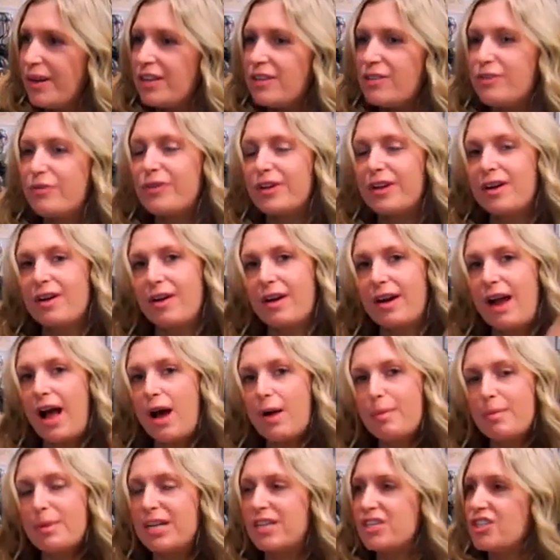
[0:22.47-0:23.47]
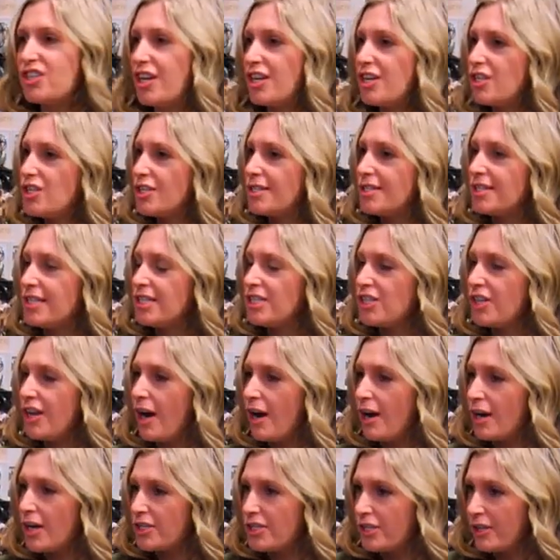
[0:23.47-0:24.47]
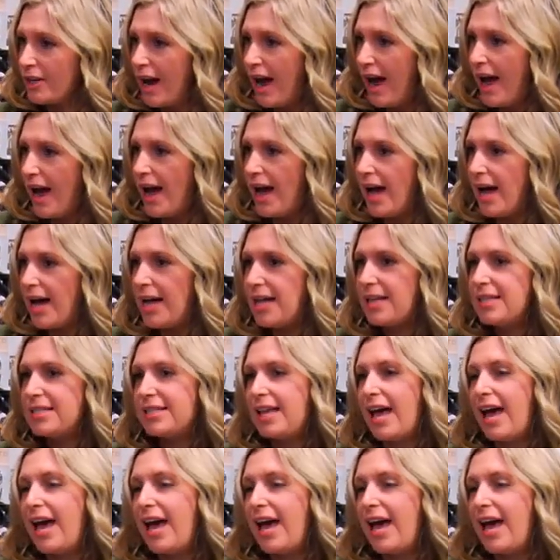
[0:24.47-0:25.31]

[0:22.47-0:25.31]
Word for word: and you figure out how many changes each character has